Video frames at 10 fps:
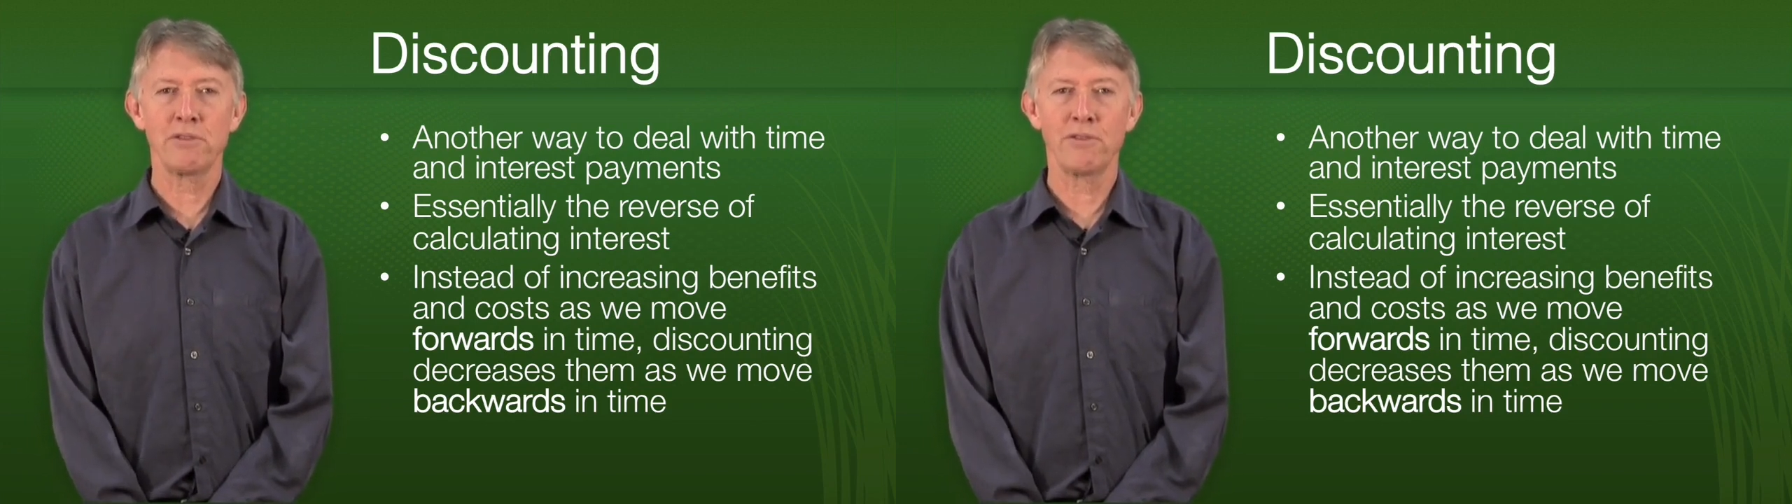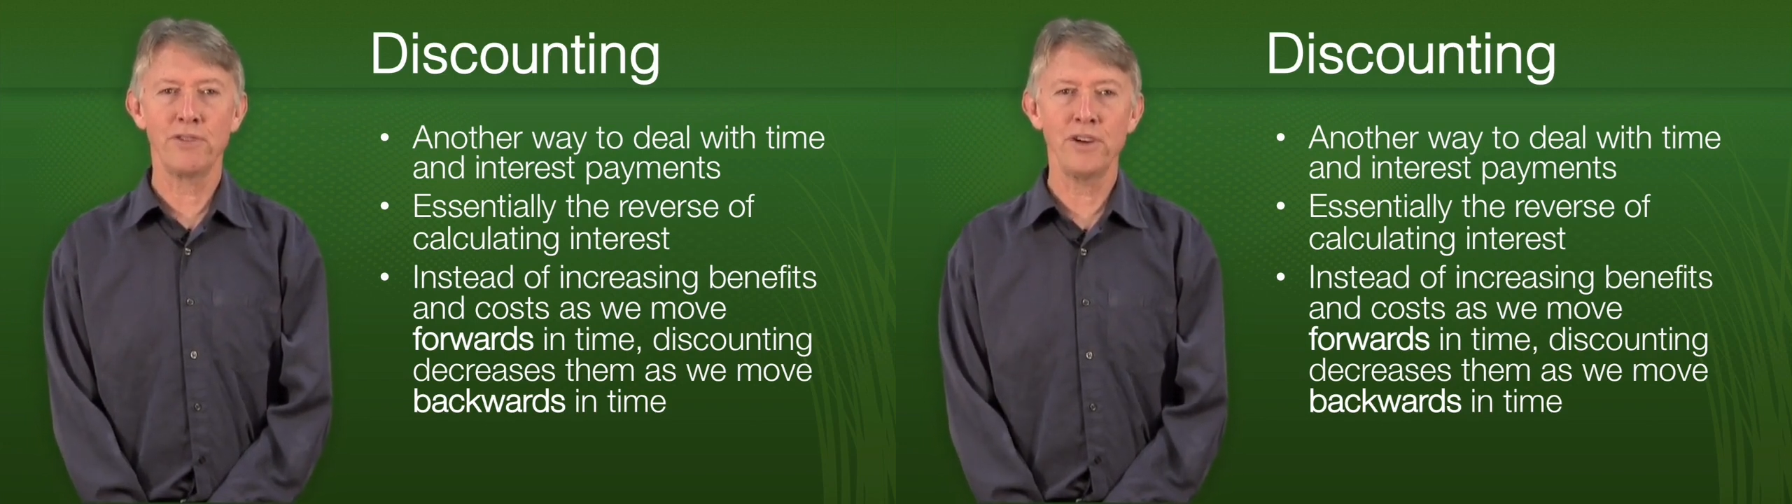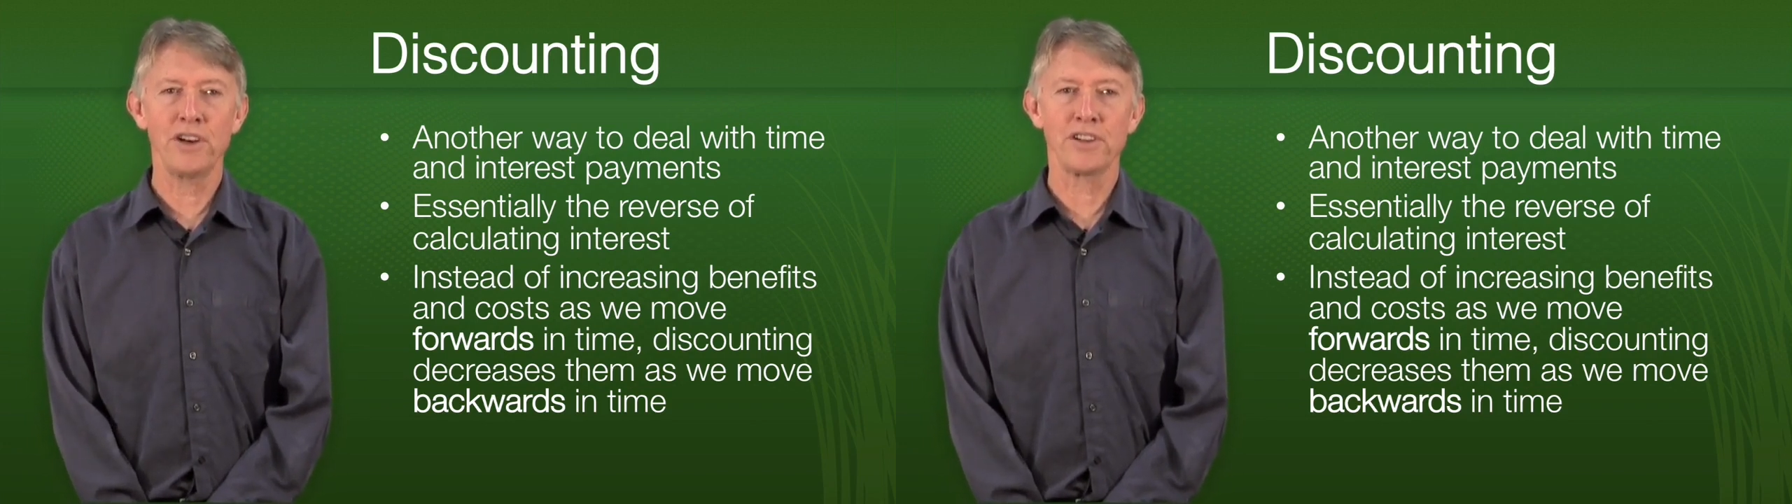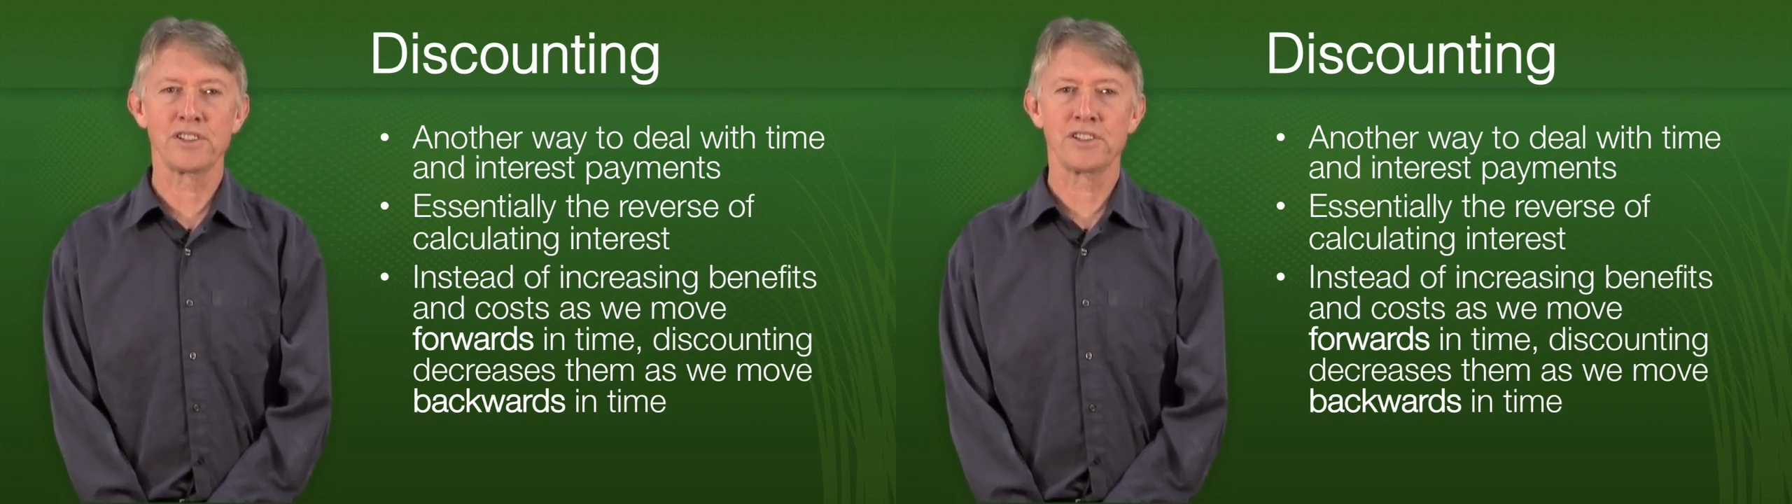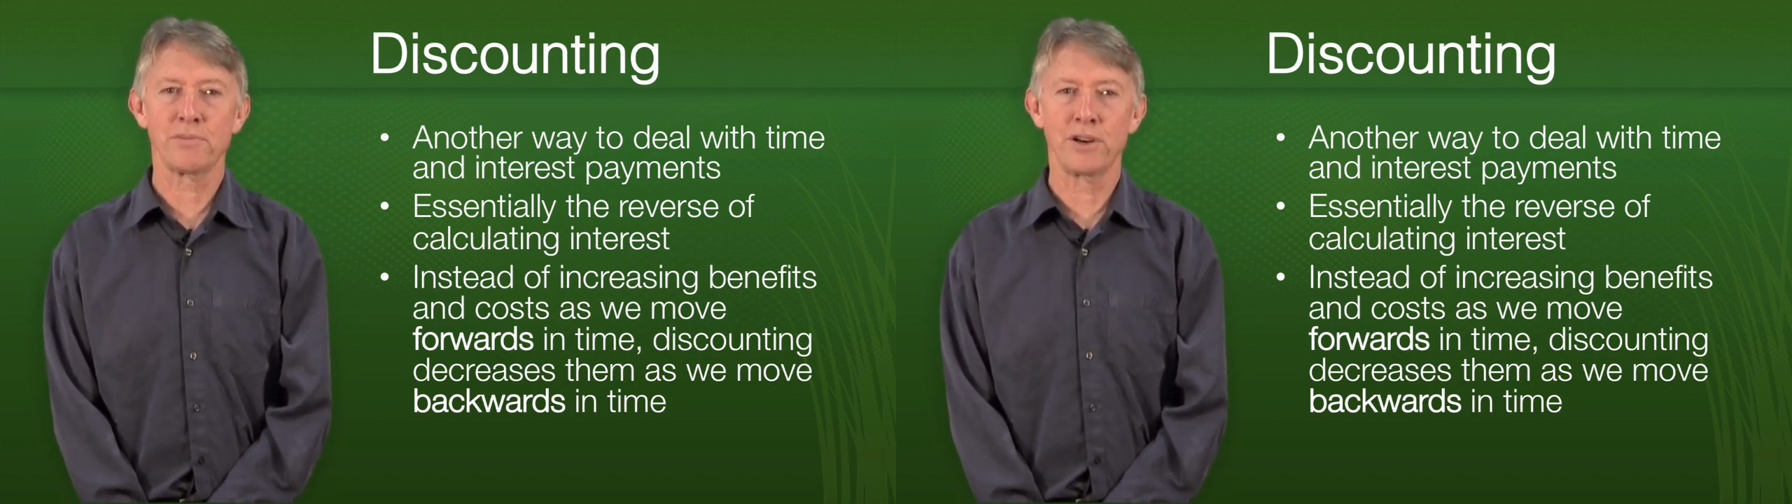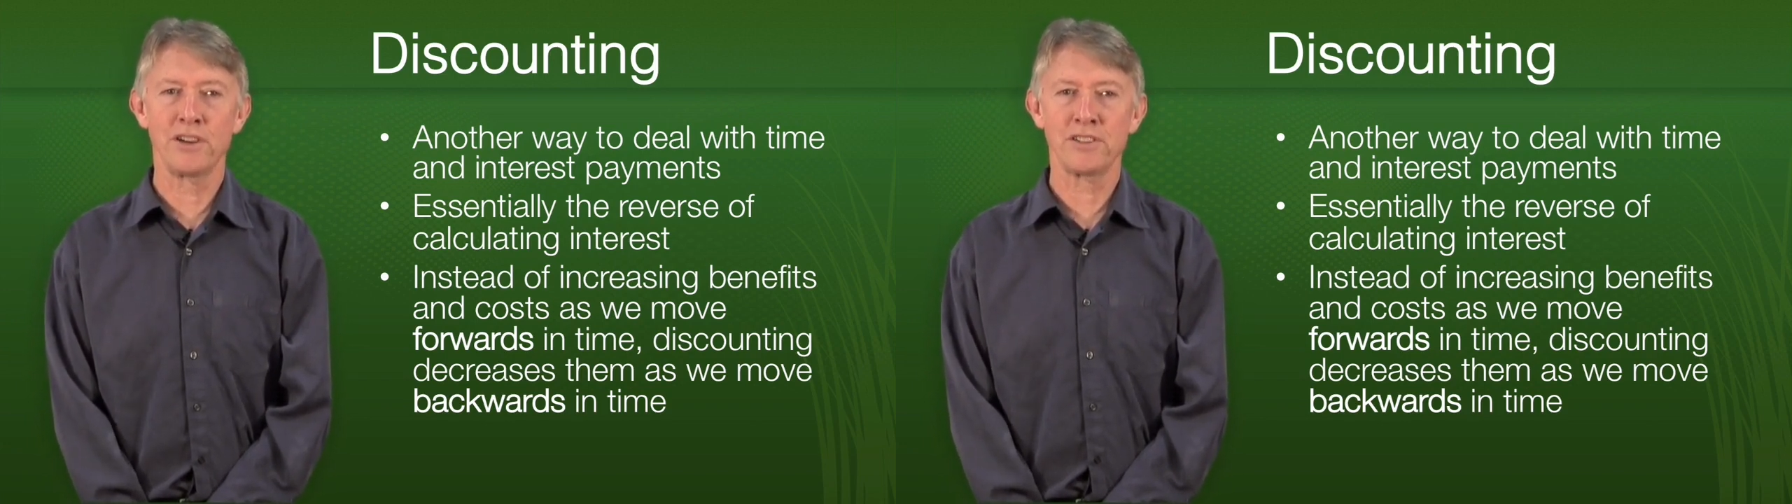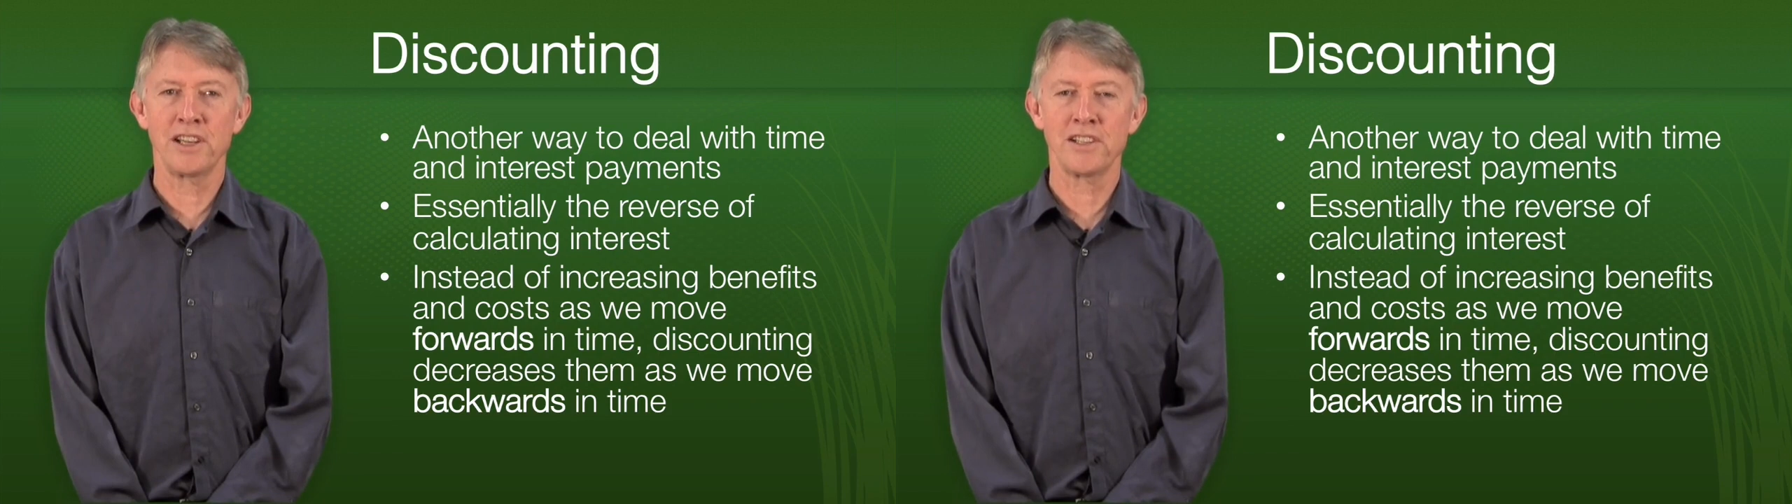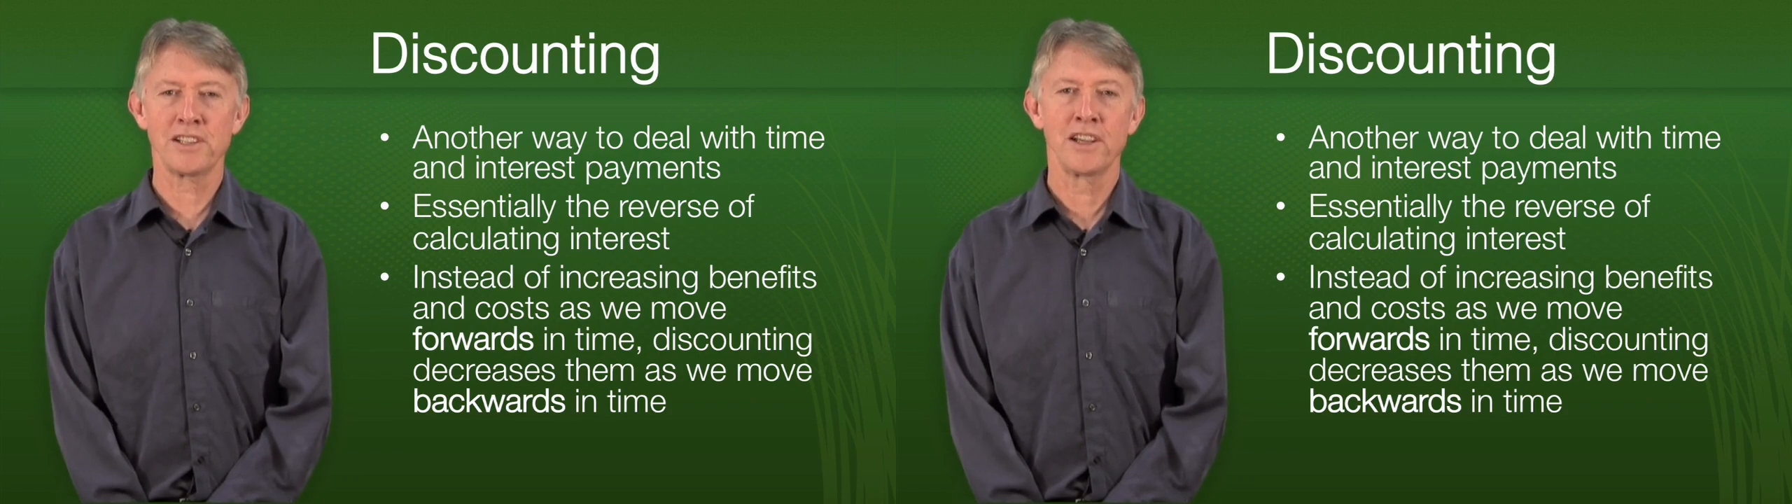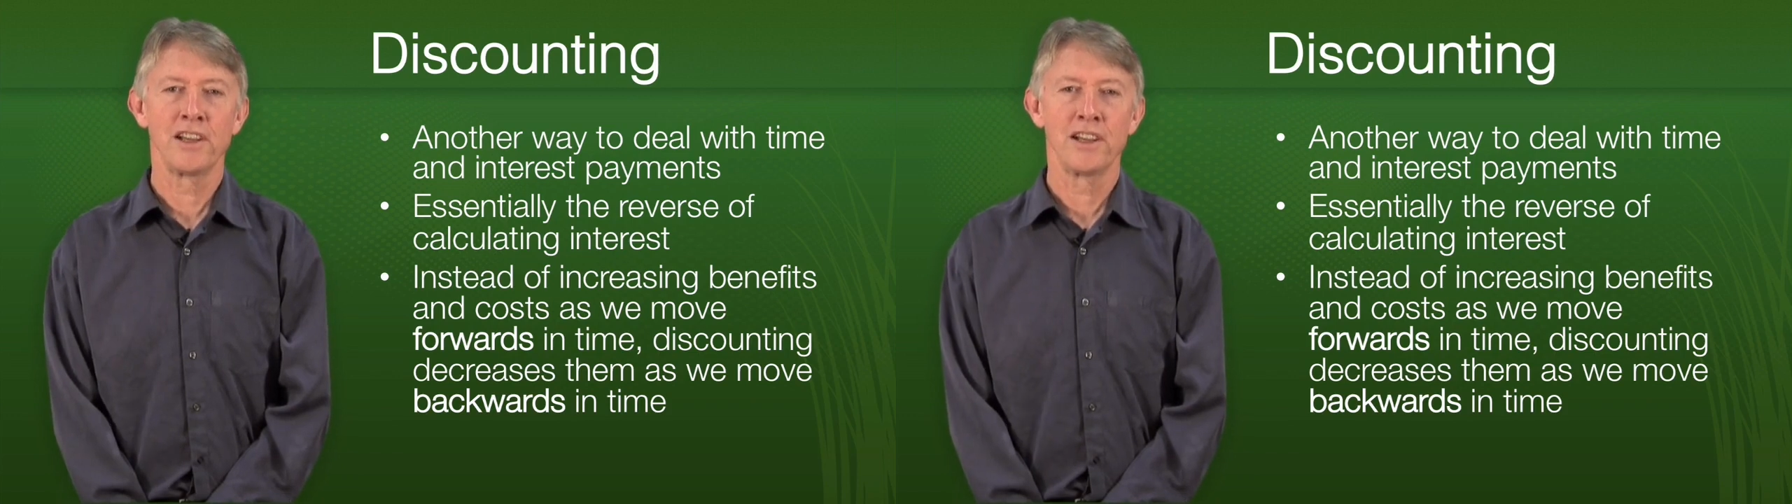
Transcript: reverse process